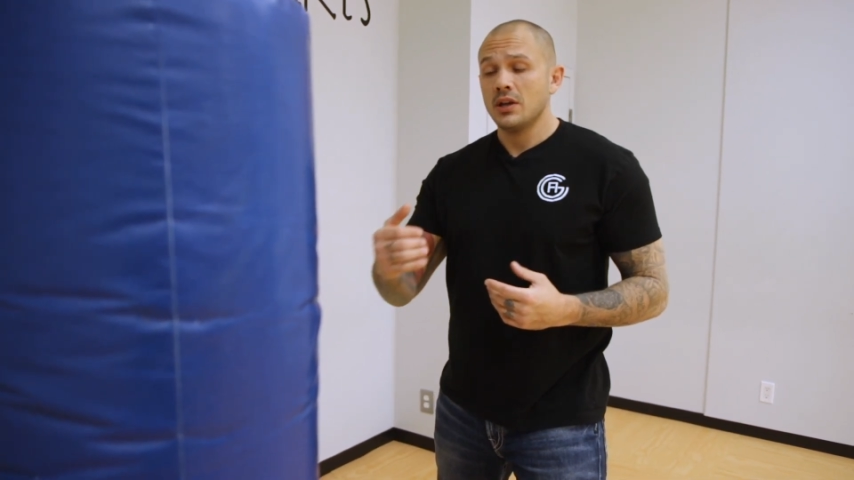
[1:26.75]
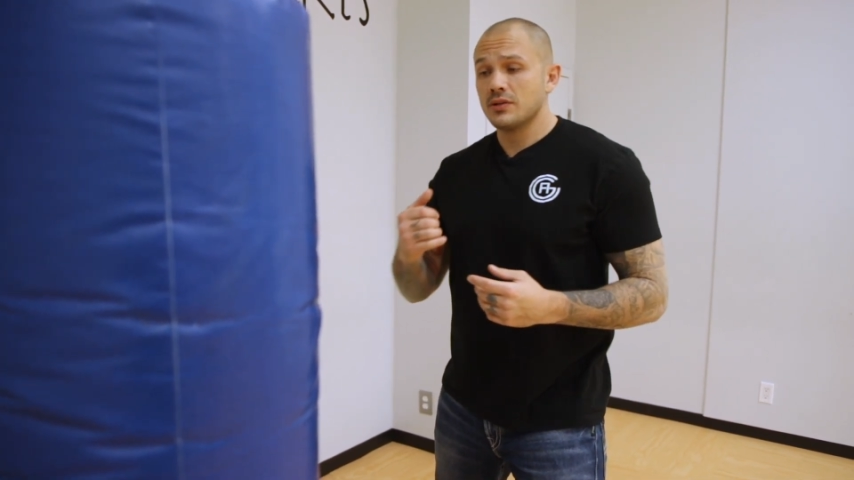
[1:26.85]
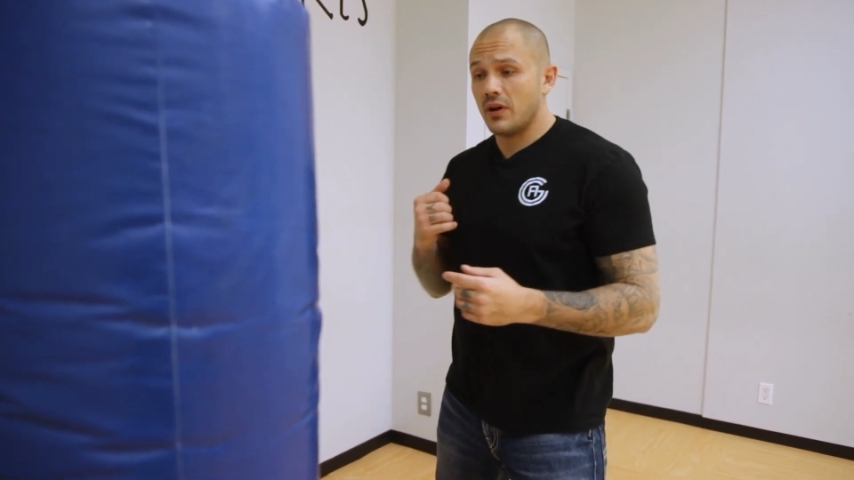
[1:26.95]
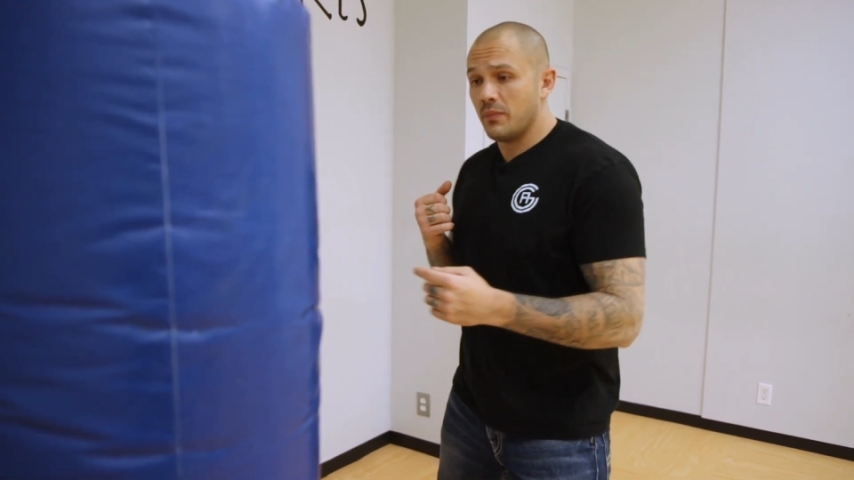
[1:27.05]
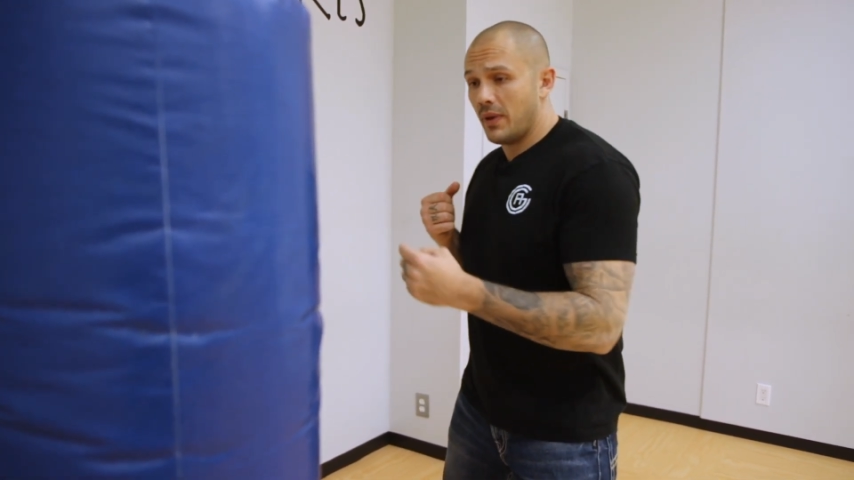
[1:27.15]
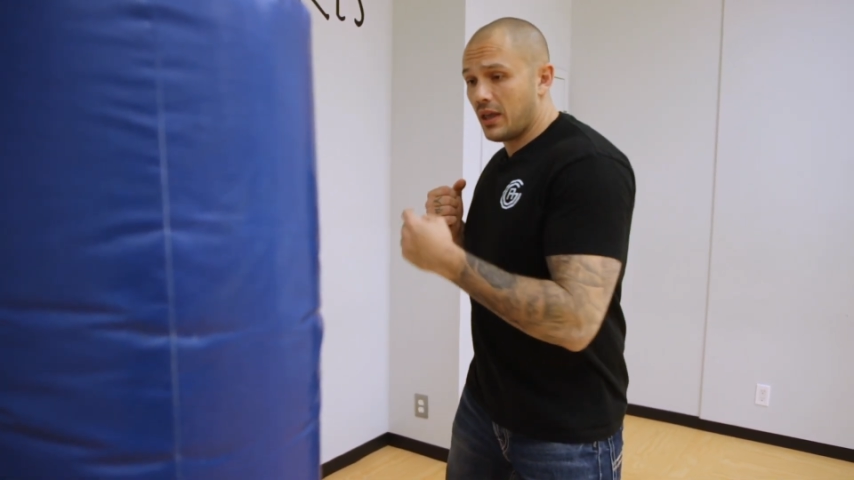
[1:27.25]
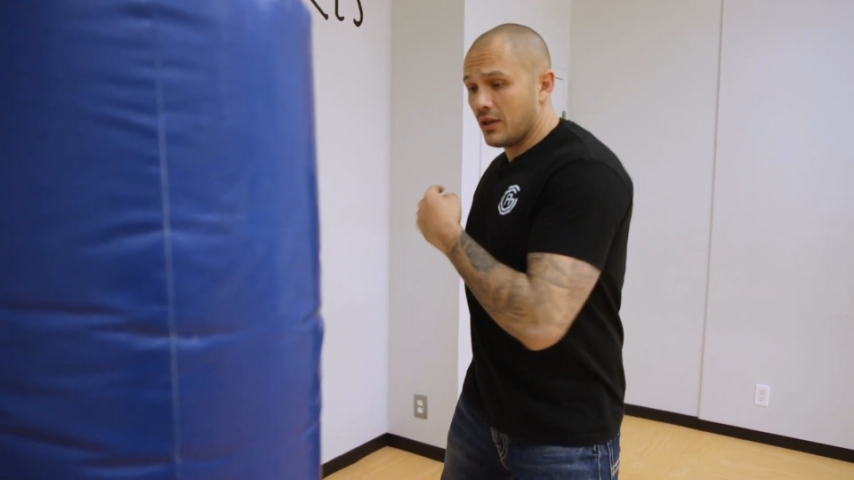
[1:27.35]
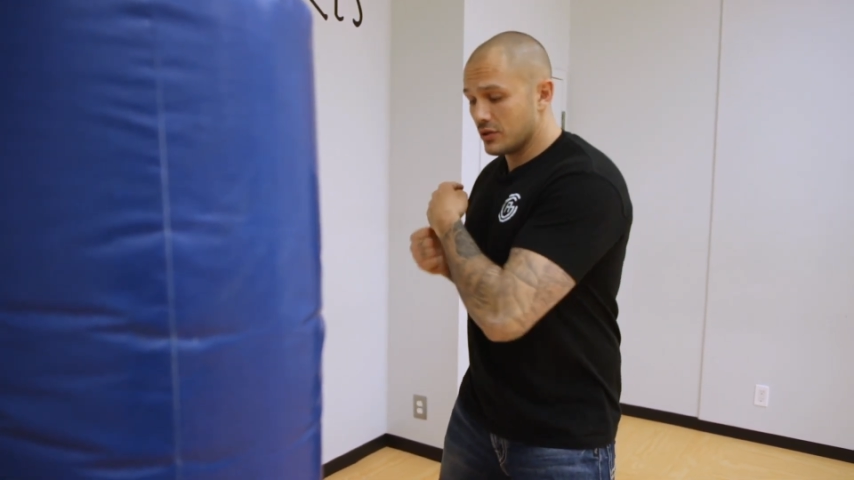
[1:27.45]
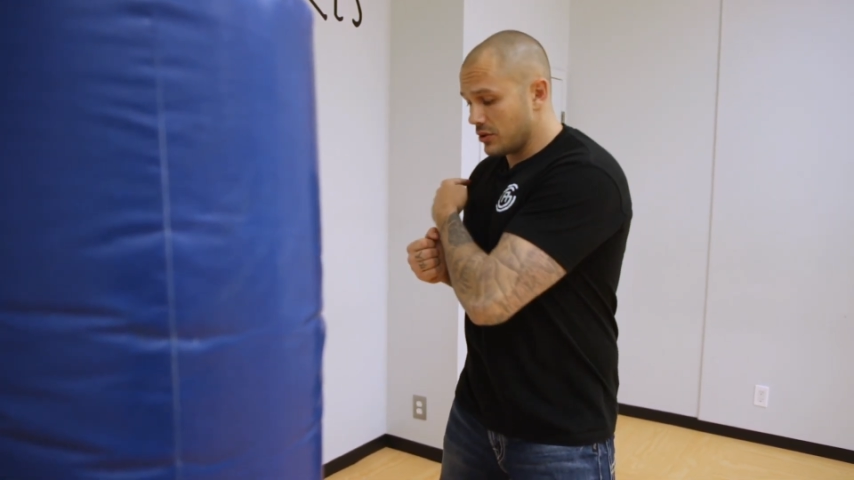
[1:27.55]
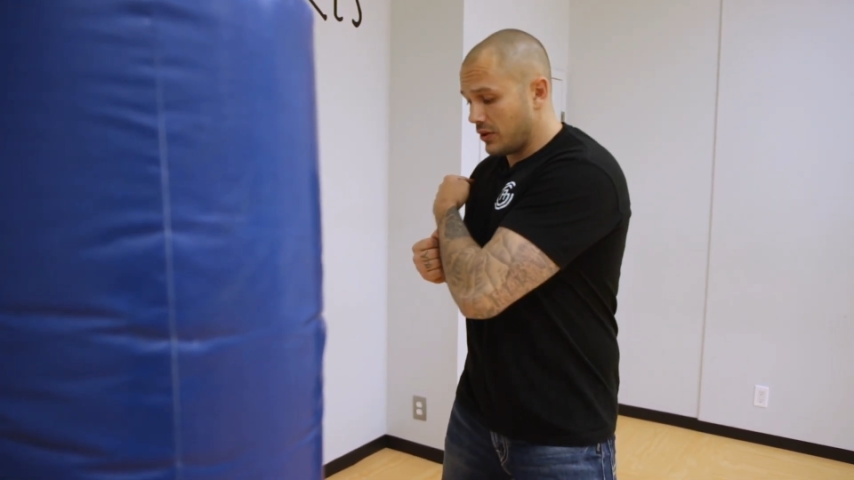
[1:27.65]
So I'm
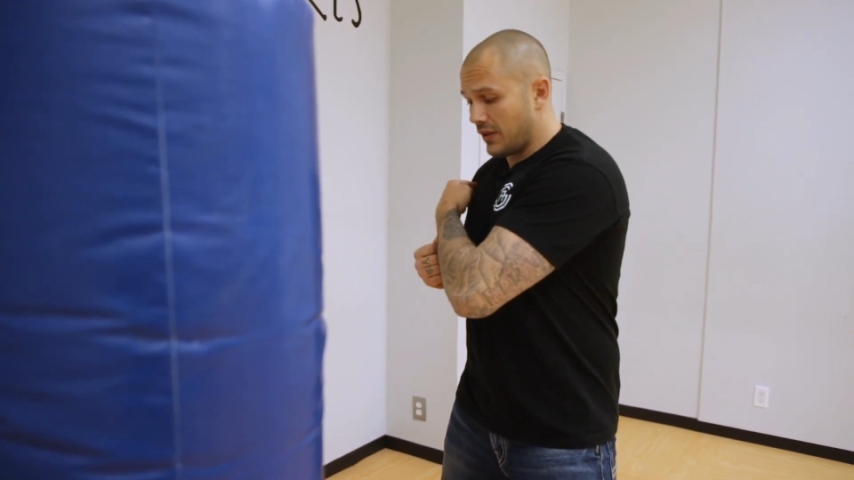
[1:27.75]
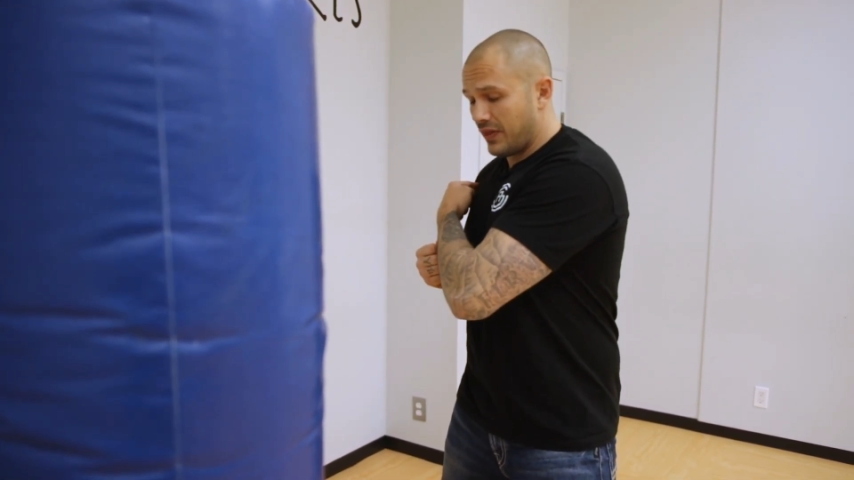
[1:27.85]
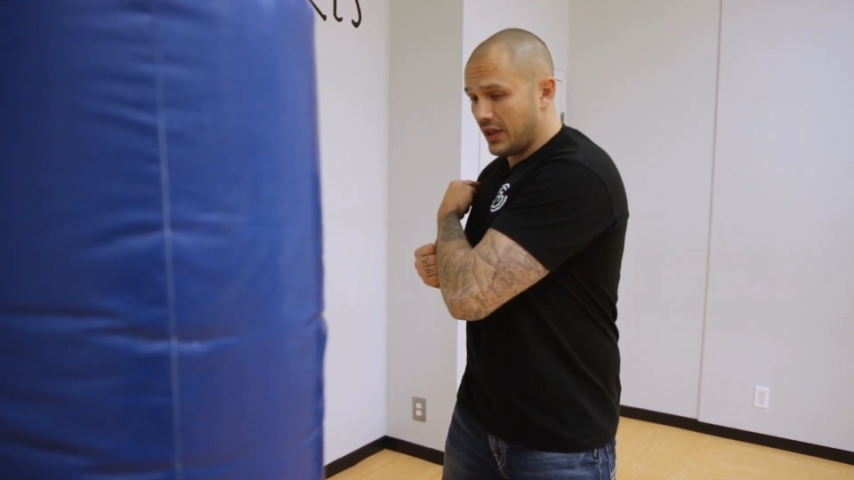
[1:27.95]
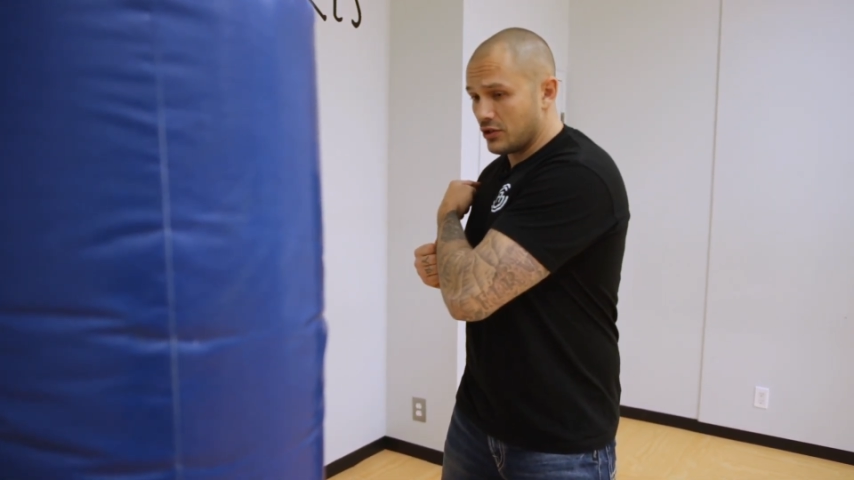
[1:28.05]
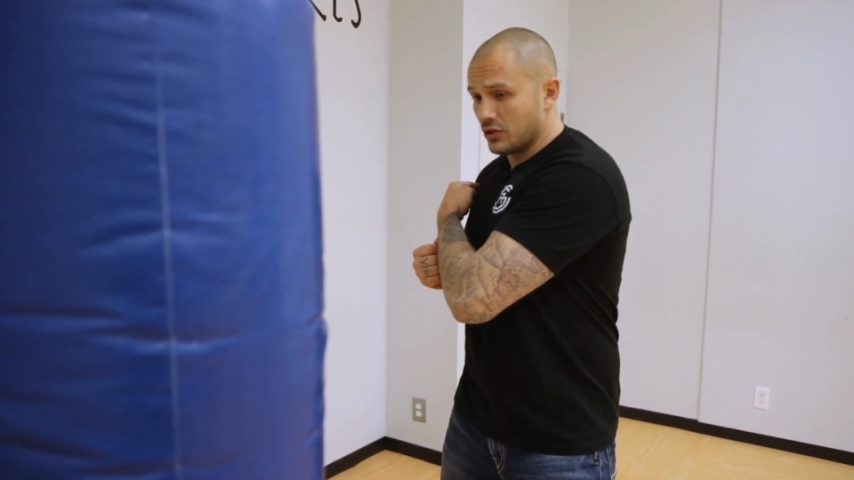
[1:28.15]
making sure that this